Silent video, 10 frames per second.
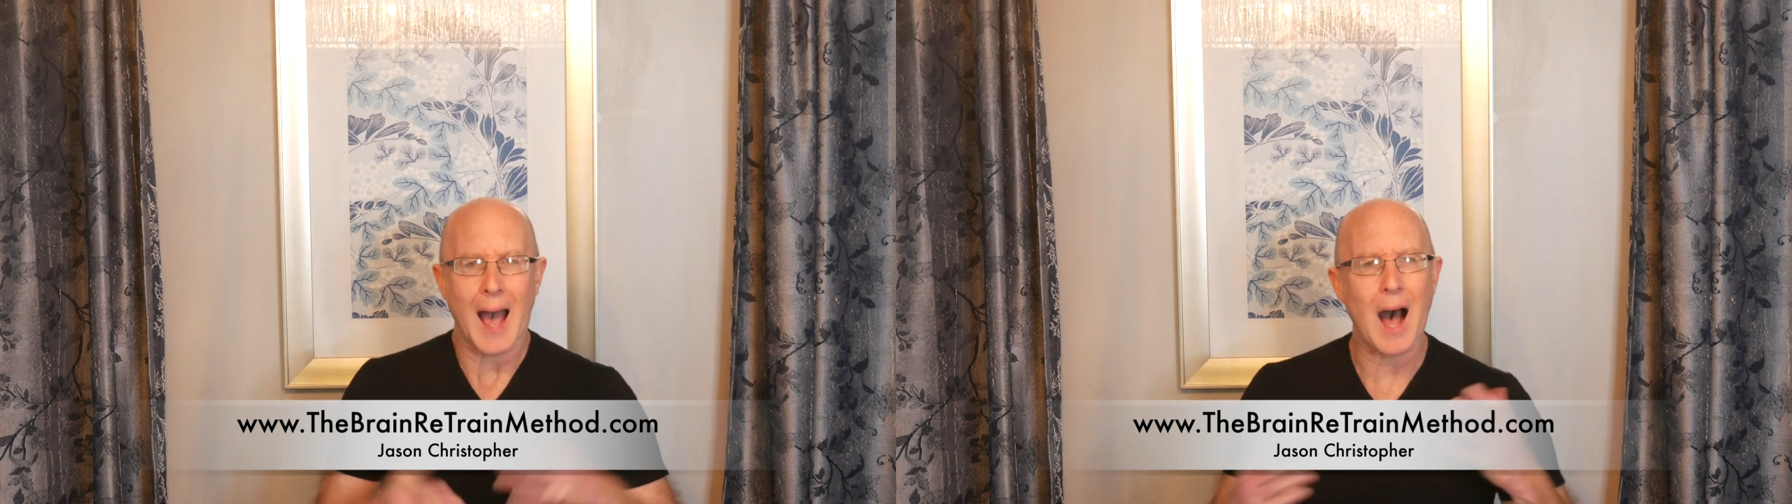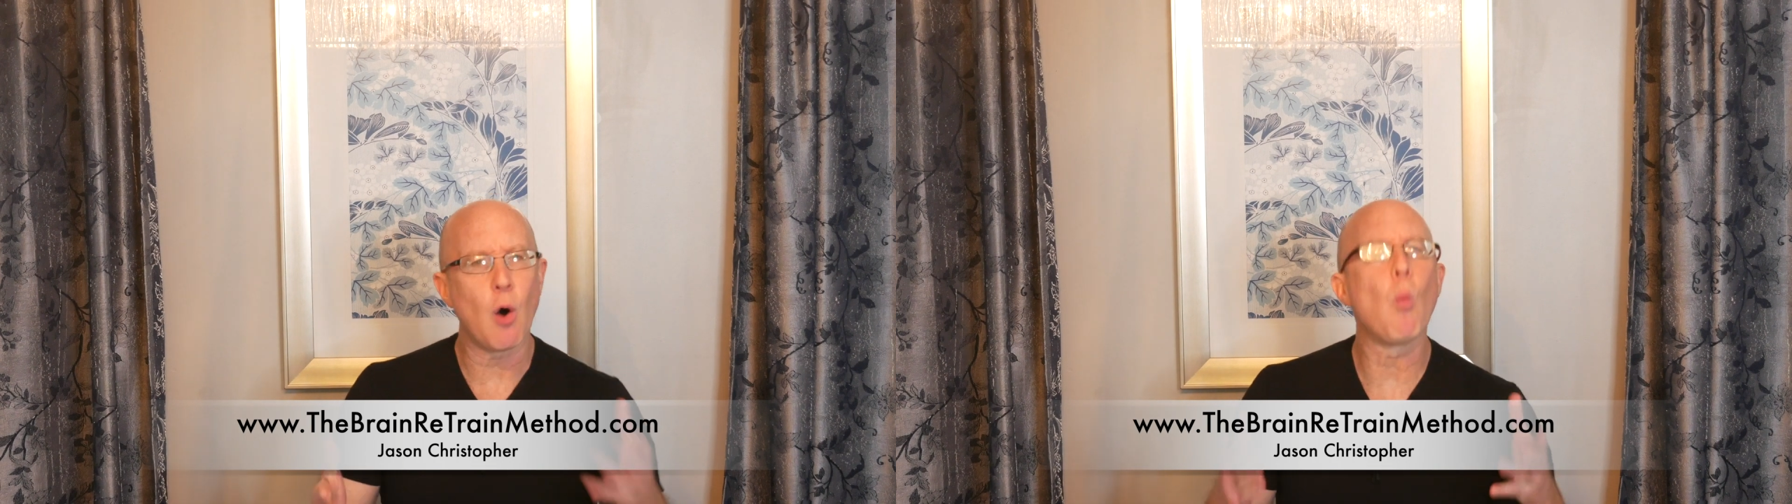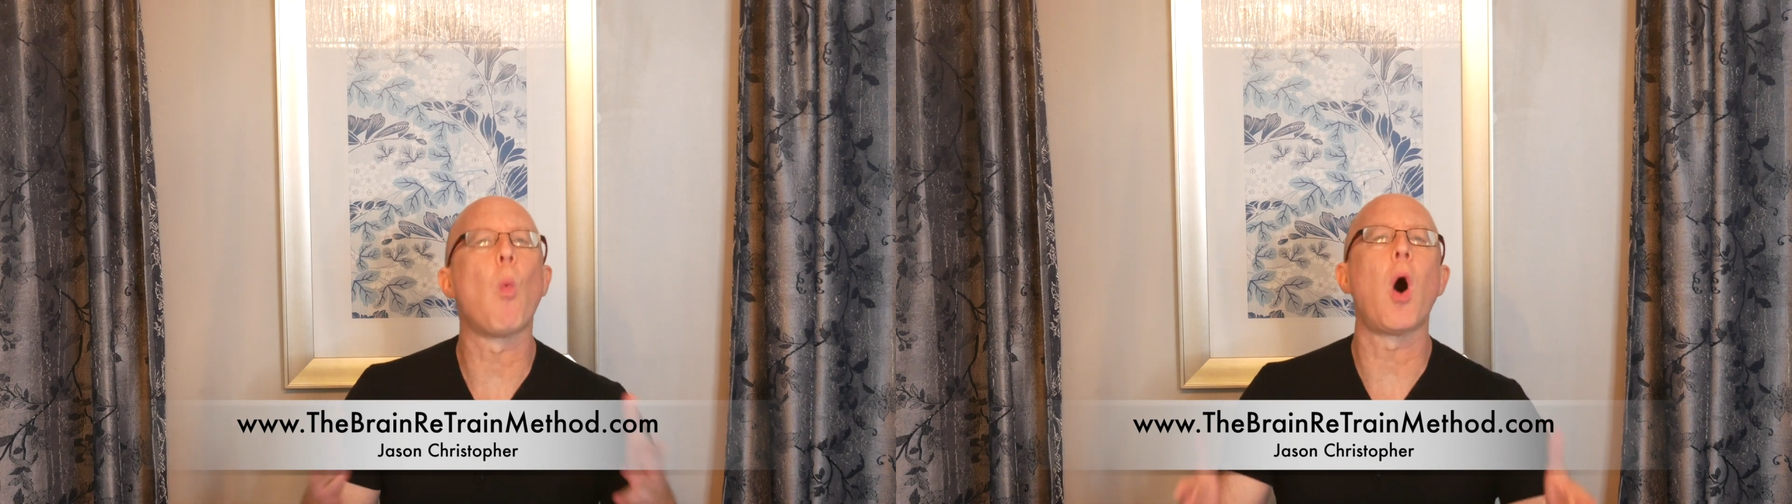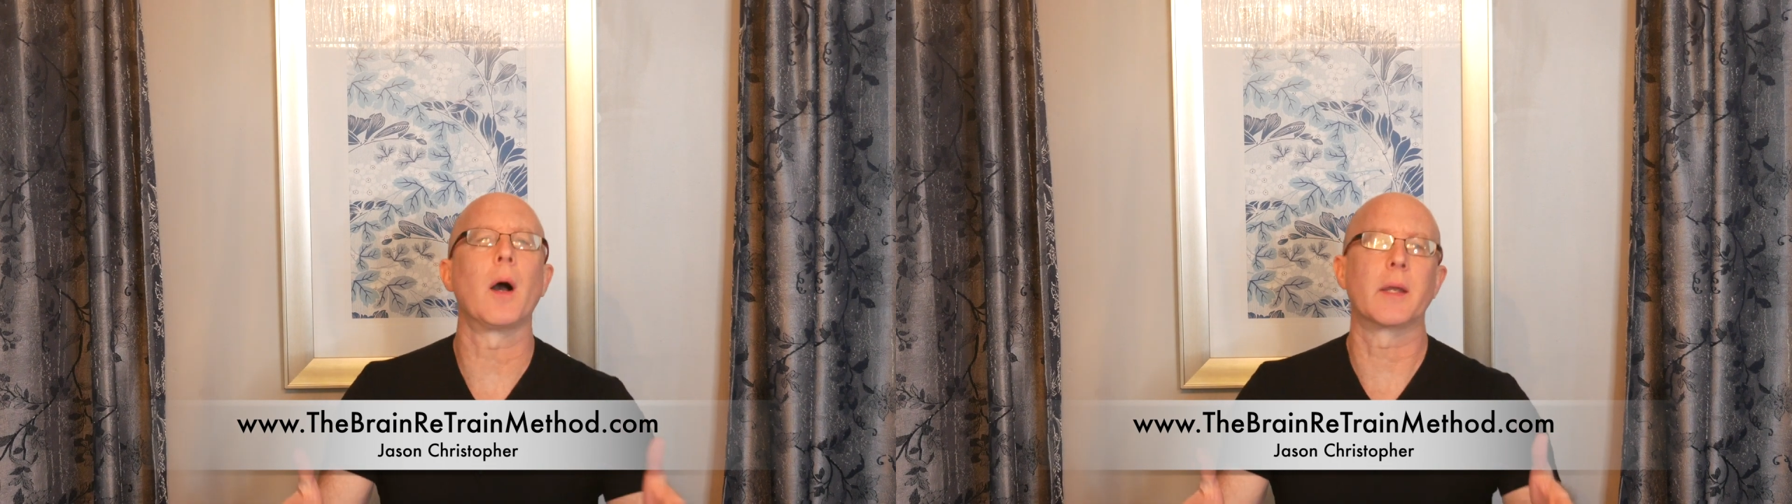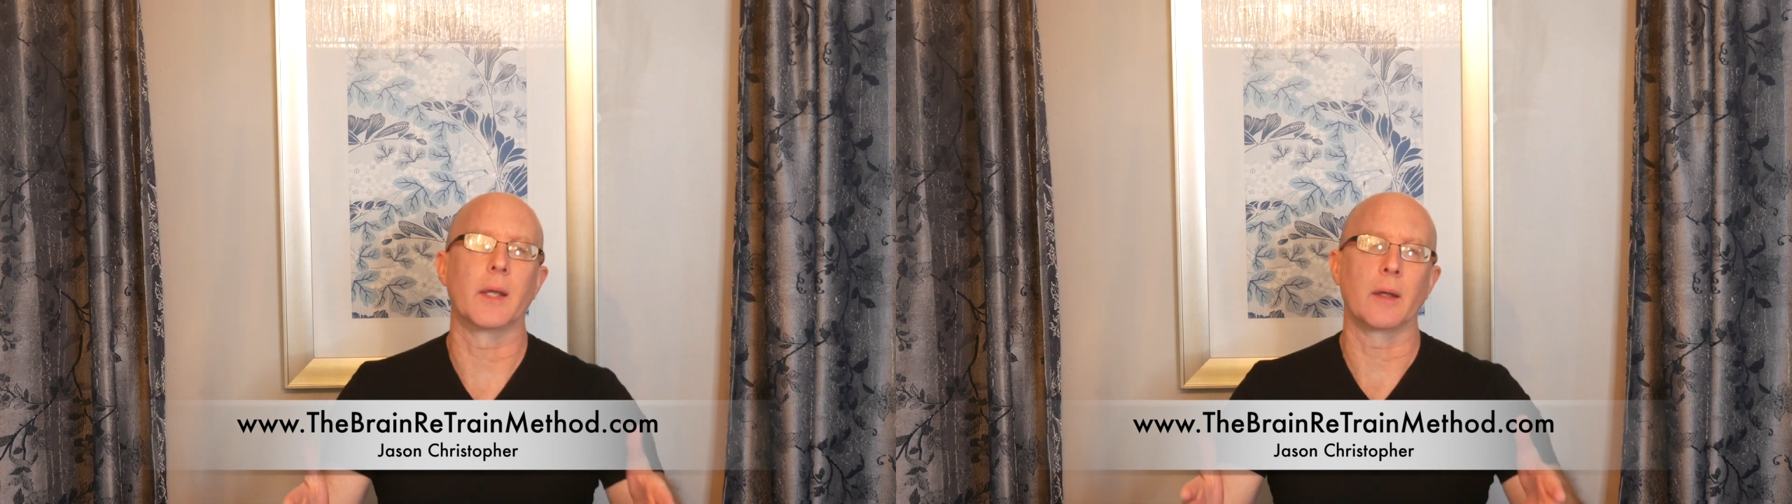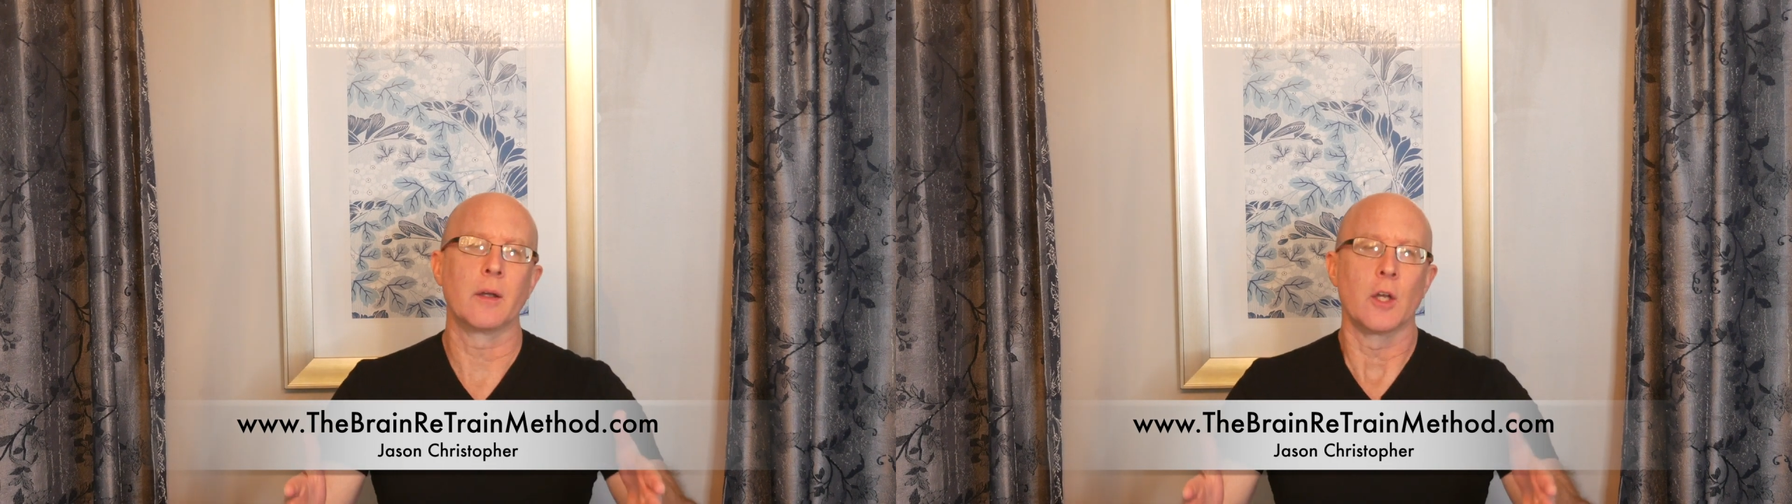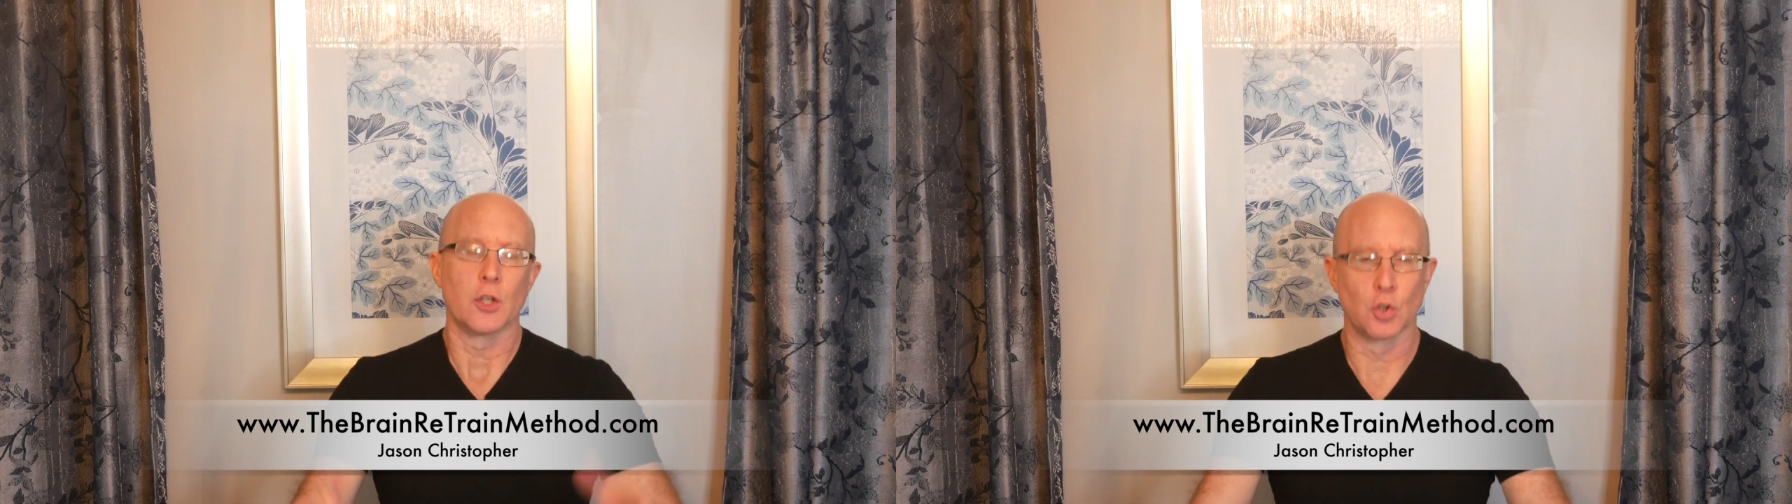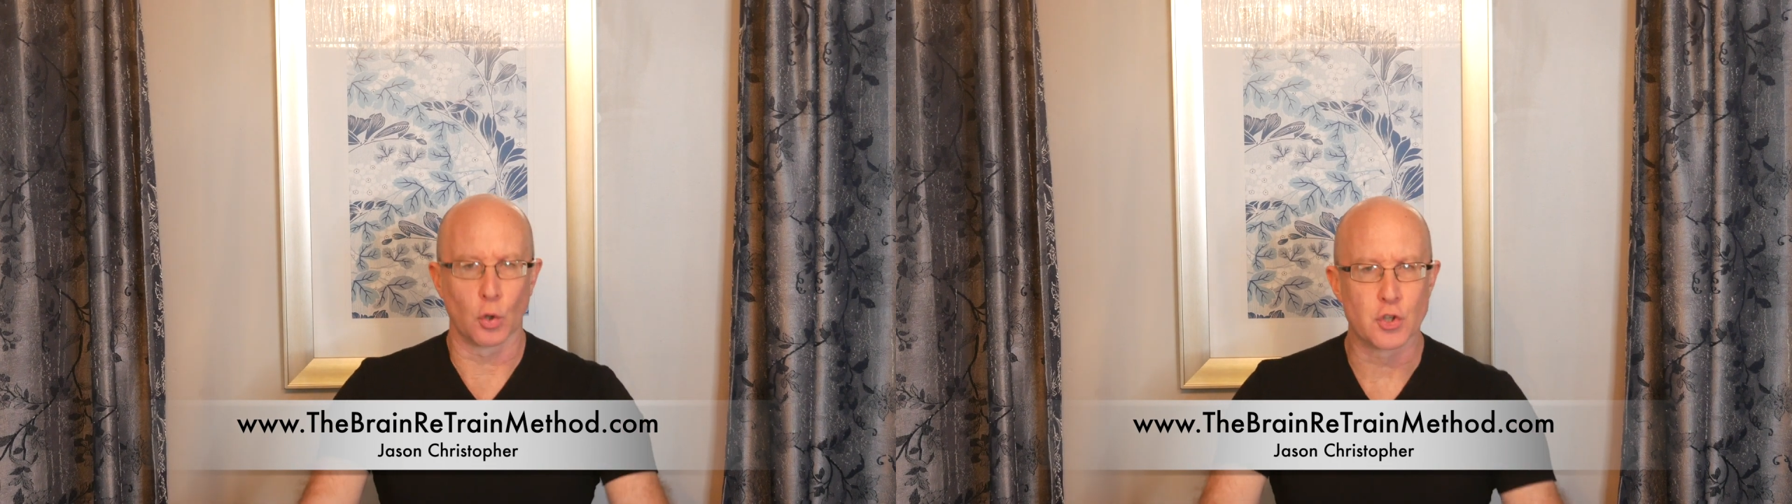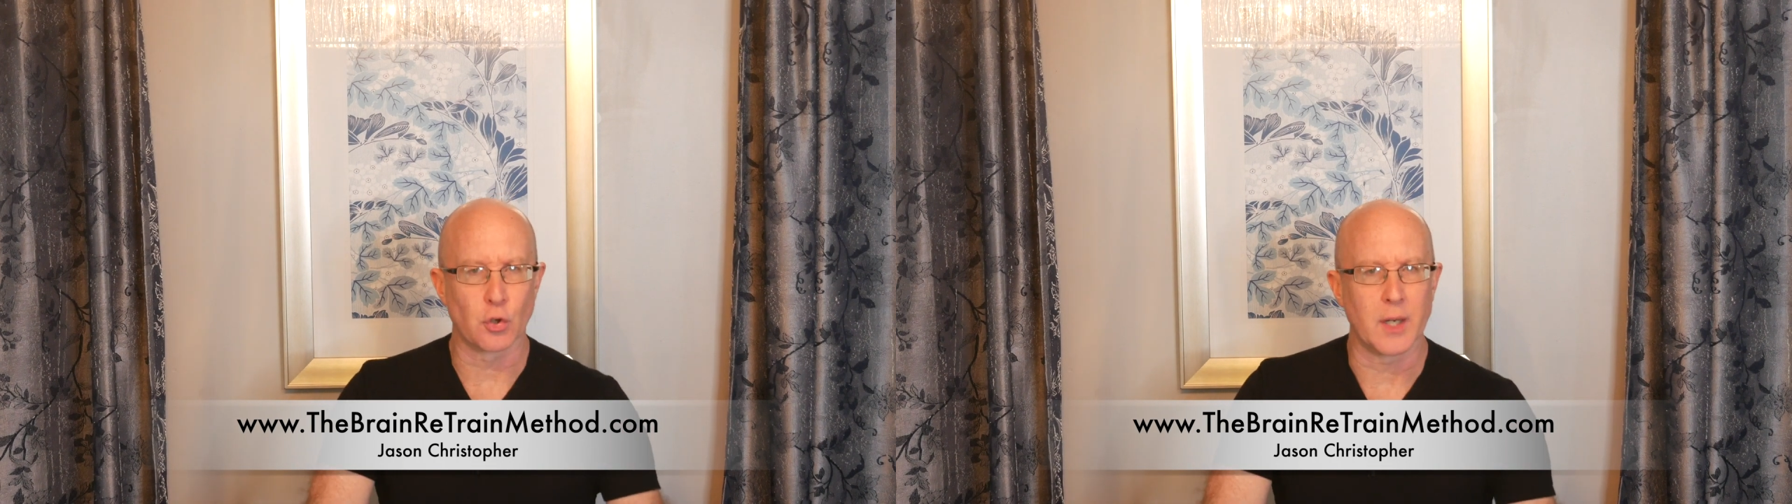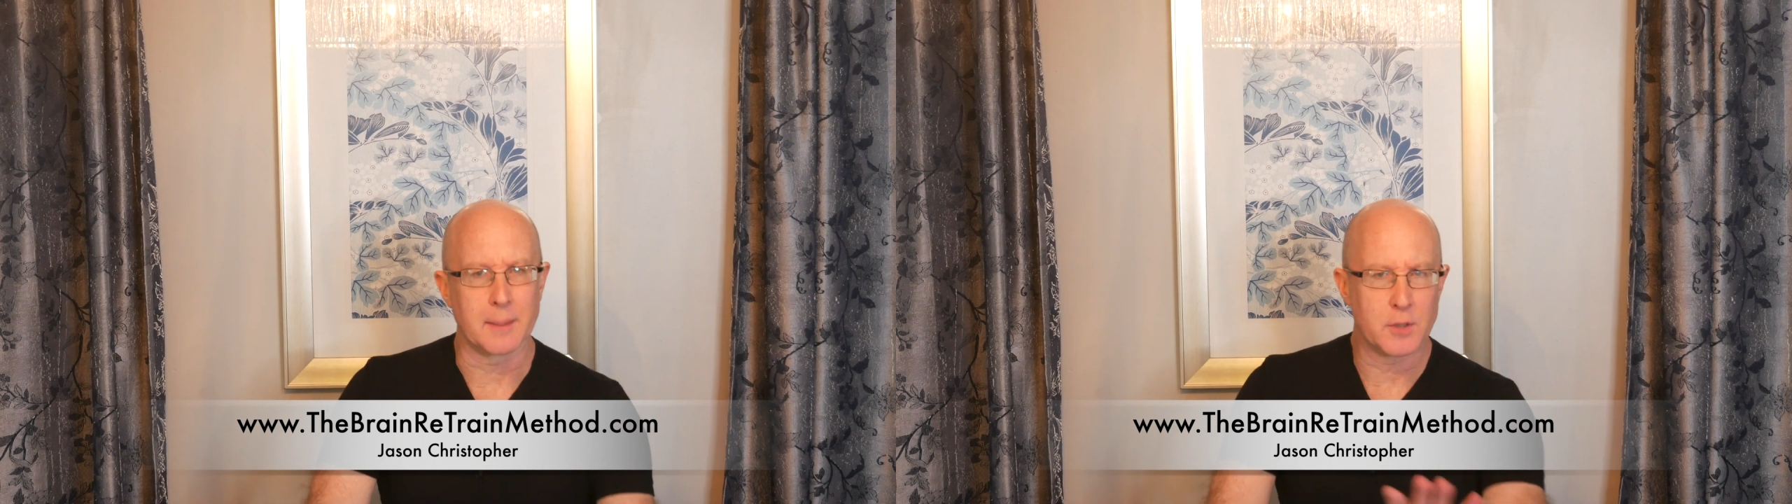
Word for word: out walking your dream,